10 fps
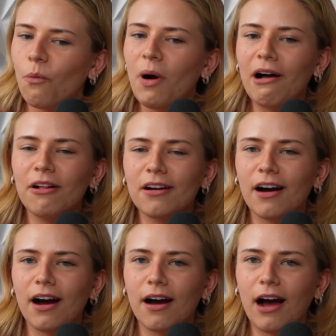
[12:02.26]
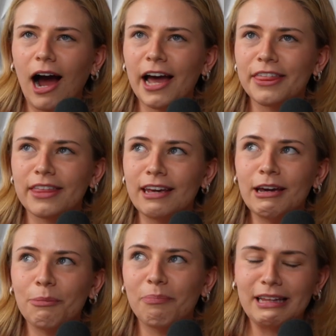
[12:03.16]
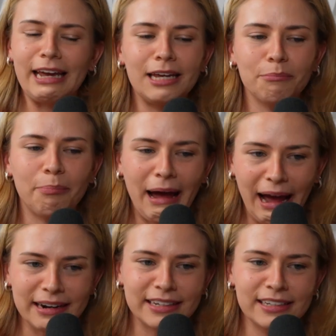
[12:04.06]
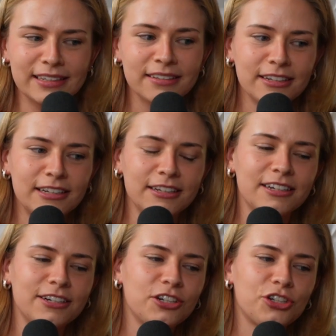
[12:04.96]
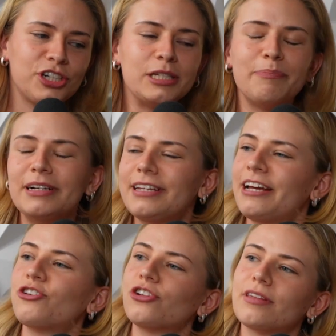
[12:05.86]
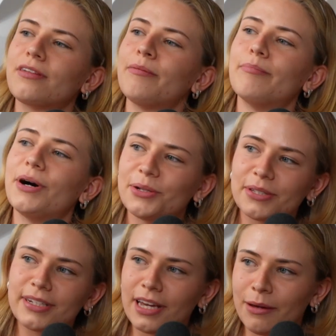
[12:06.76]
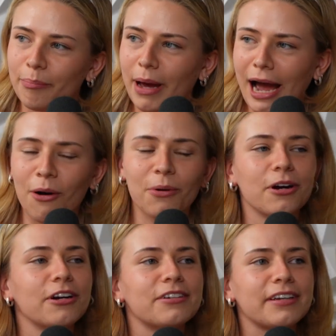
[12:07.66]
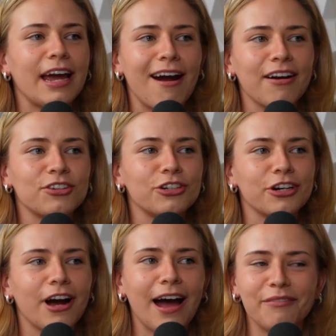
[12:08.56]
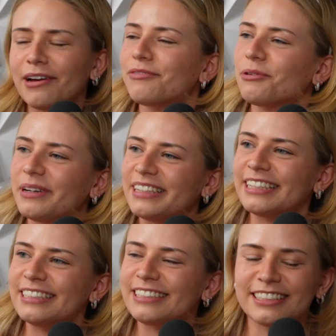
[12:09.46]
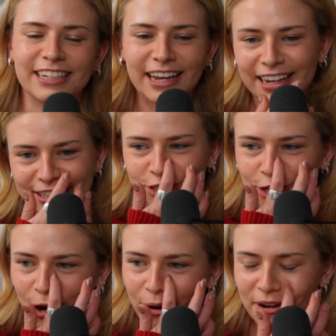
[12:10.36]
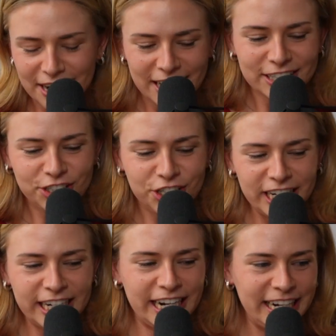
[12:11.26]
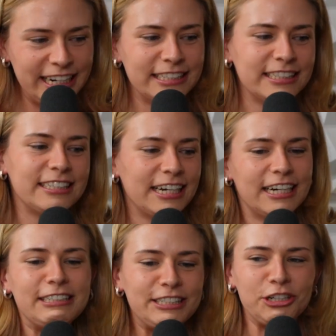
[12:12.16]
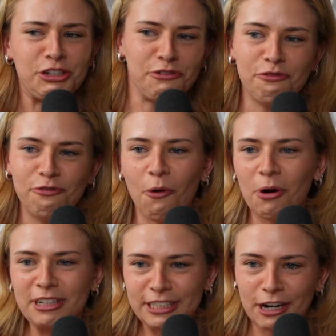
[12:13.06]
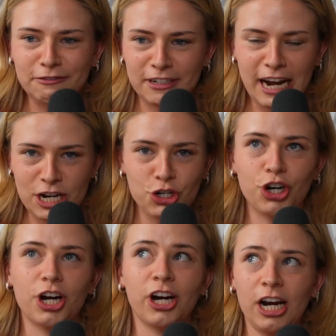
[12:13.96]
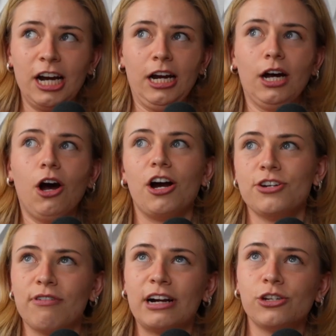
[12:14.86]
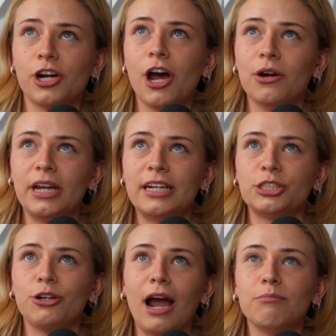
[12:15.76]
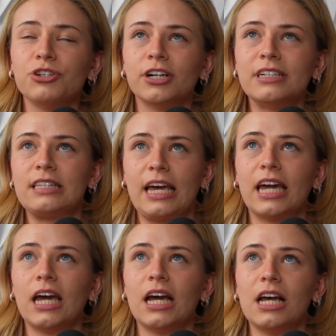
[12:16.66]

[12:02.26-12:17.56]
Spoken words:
Well, I think playing Patty, she's potentially the most empowered character I've ever witnessed in any show. She is such a force of nature. Our director, Cody, described her as like